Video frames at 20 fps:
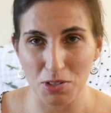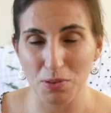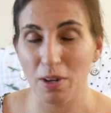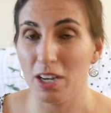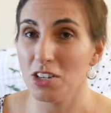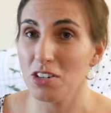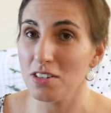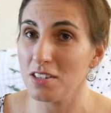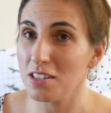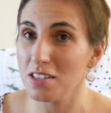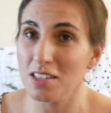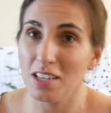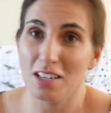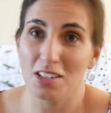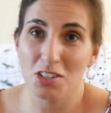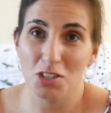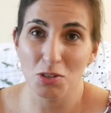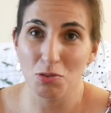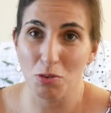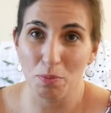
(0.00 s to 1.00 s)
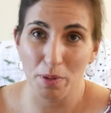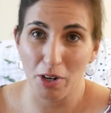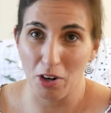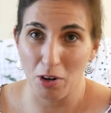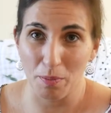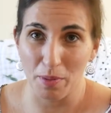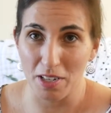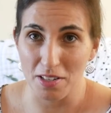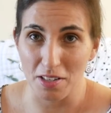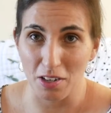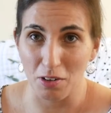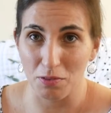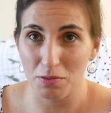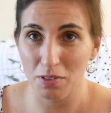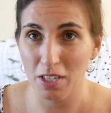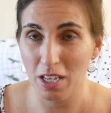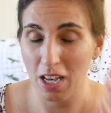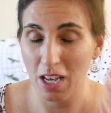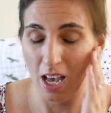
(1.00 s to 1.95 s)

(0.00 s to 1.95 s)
So I just decided to repair it myself.